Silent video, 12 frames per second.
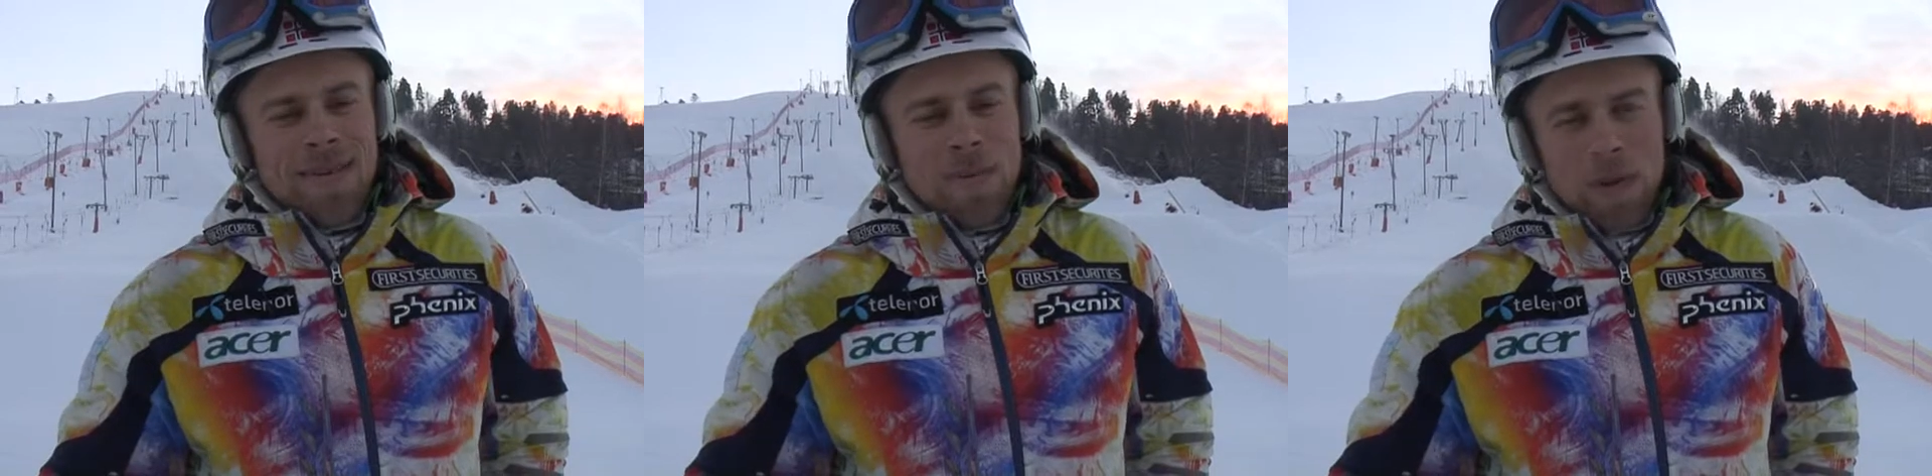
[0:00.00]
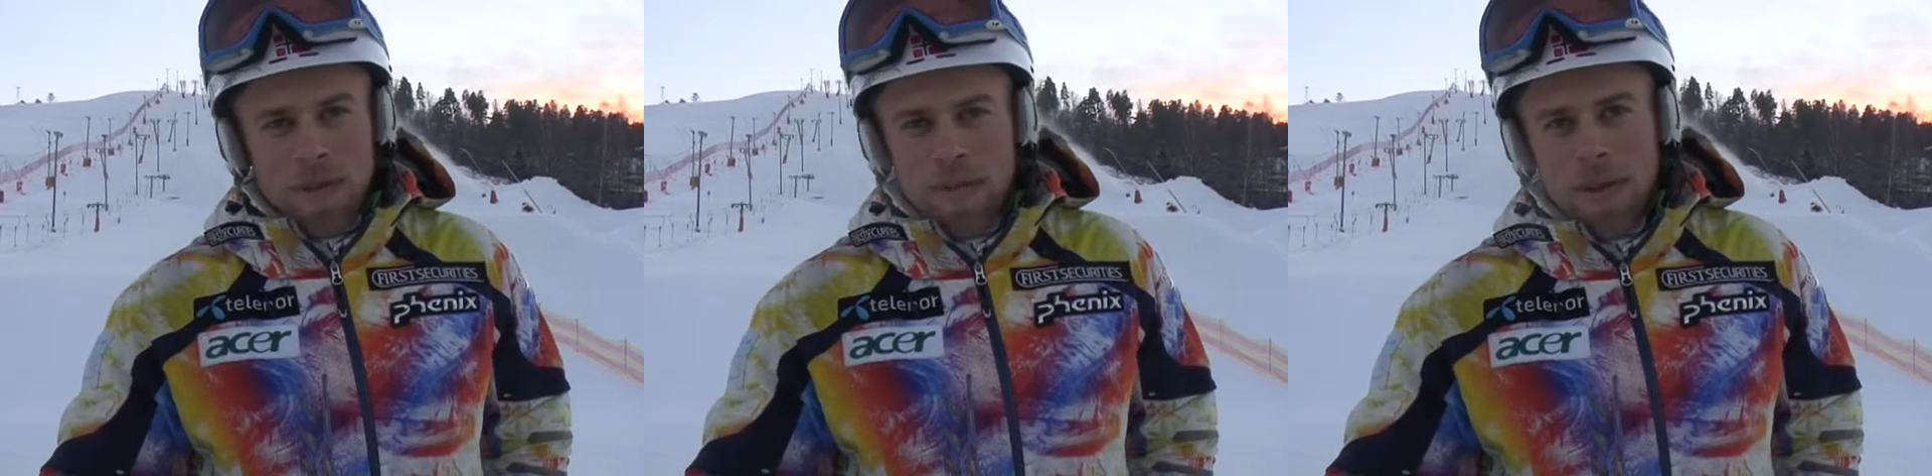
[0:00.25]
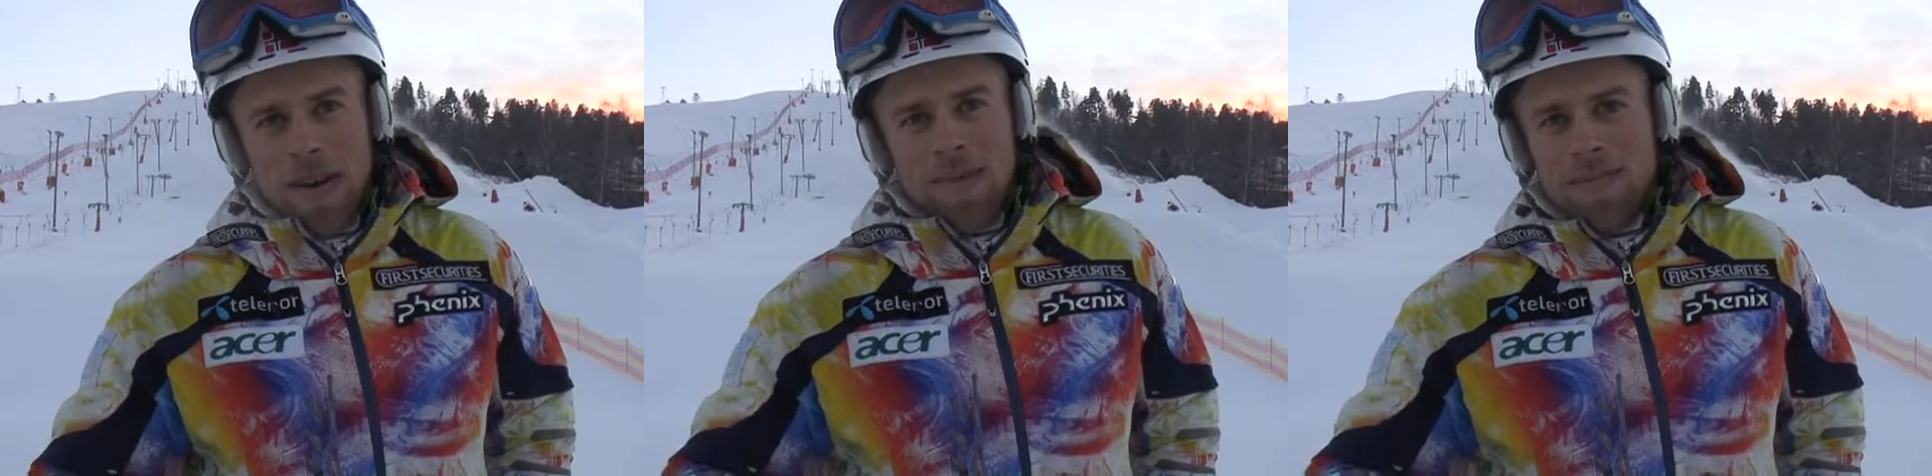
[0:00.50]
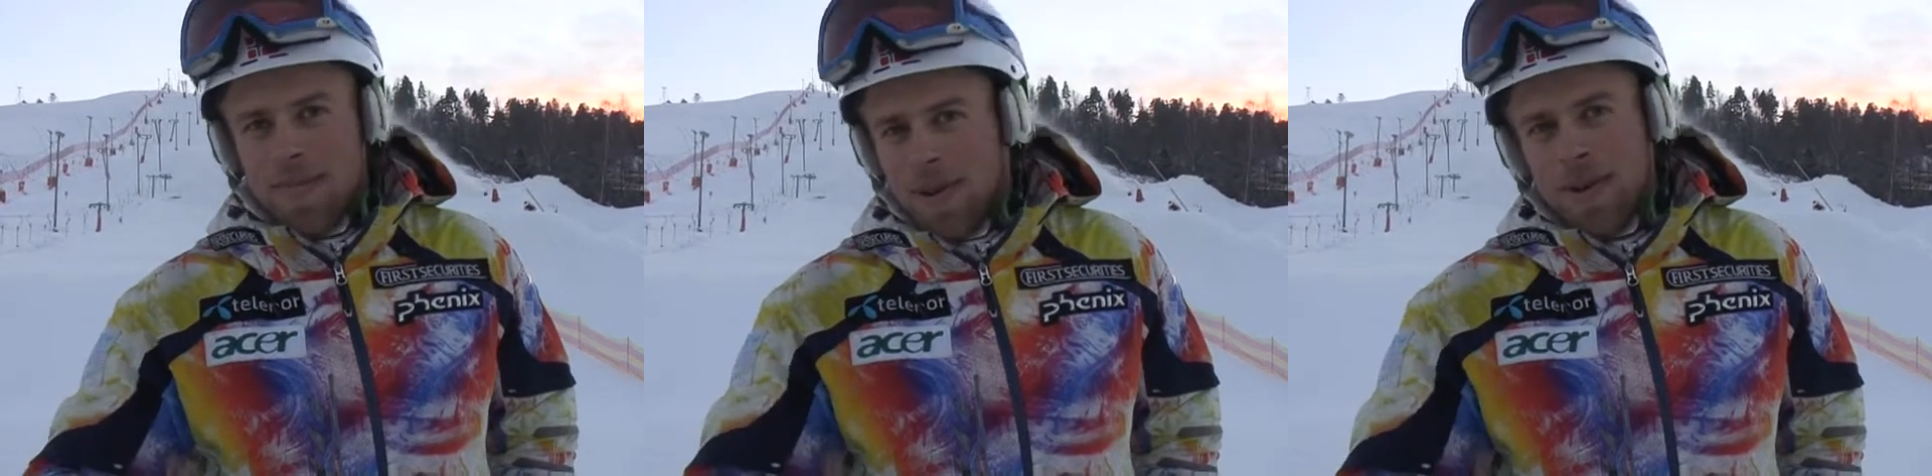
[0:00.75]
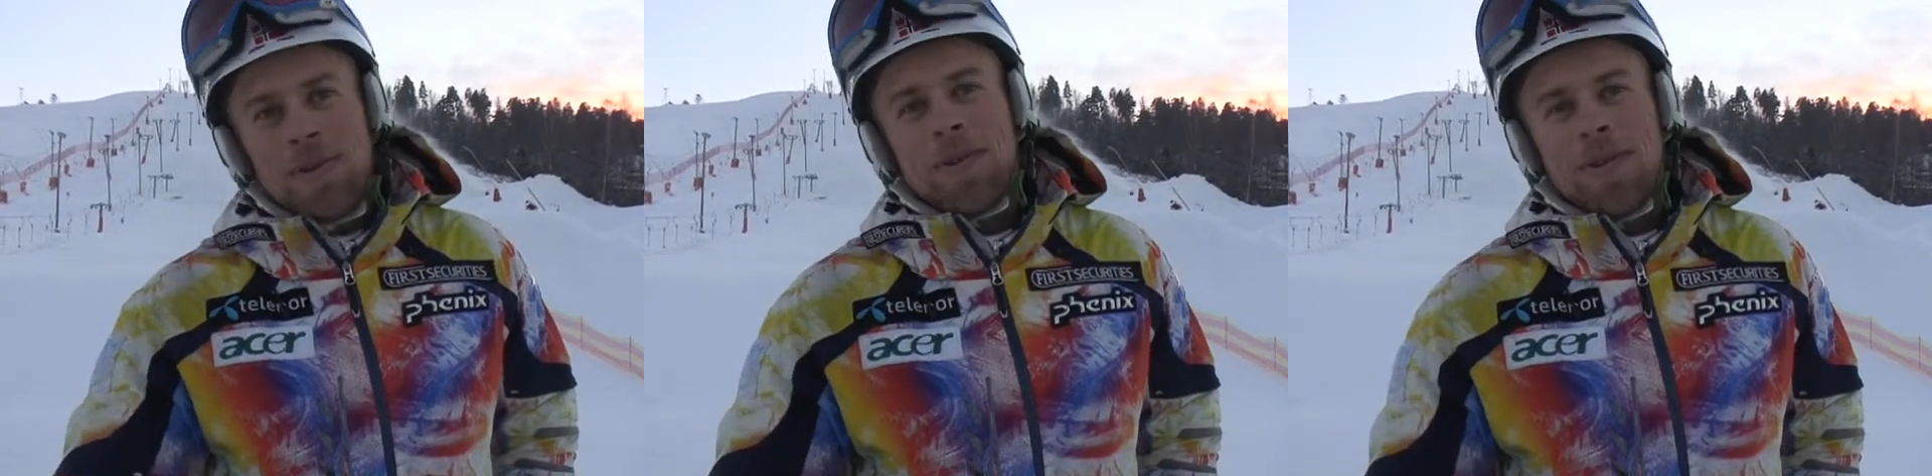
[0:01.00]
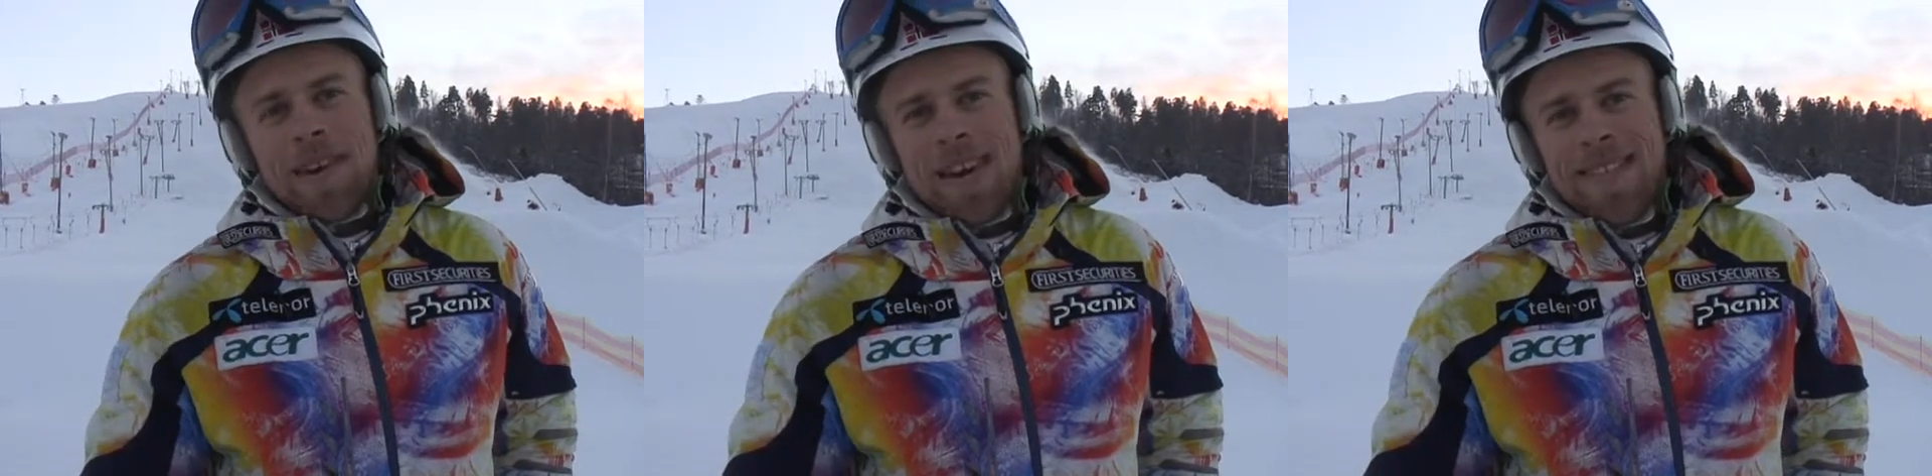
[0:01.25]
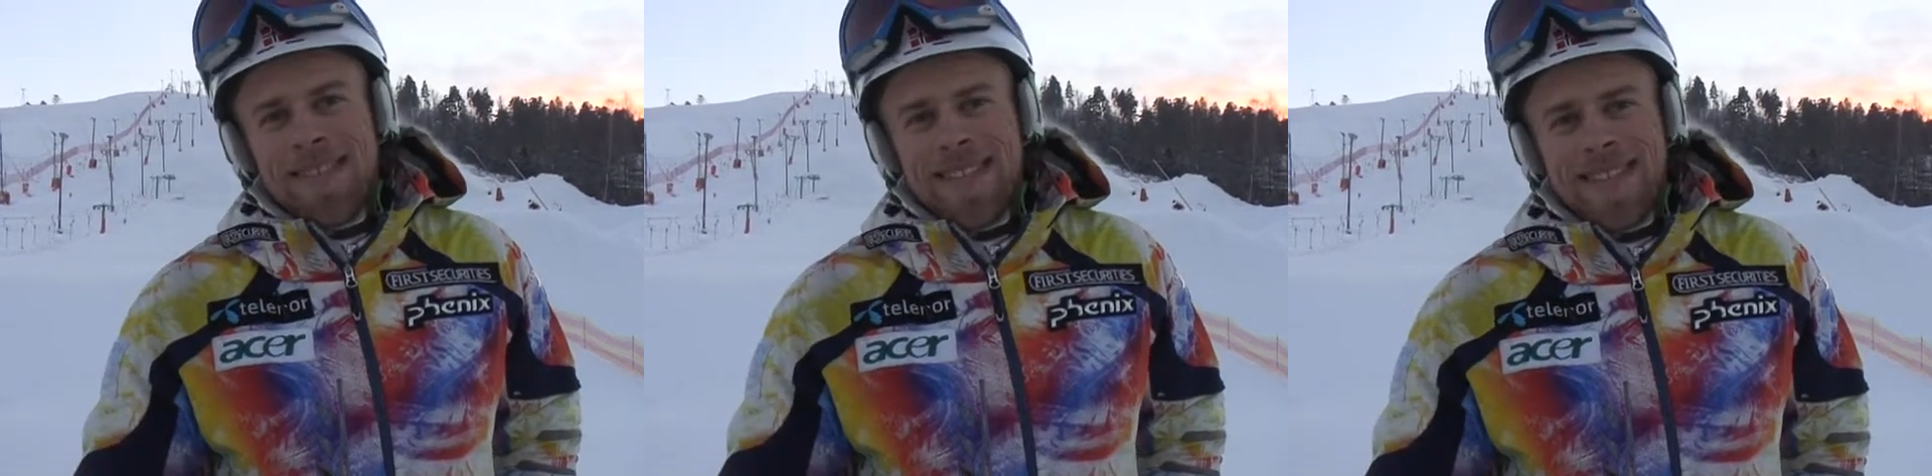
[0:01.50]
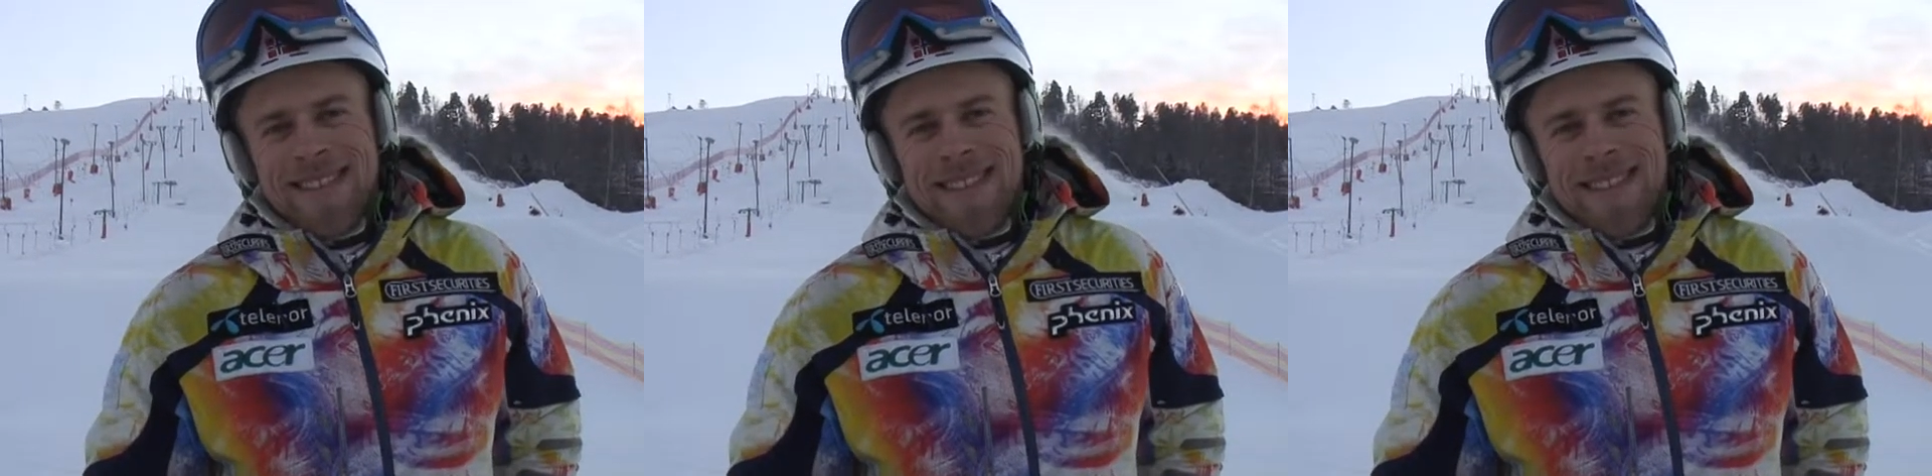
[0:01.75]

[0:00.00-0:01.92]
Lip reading: most of them you can have. It's,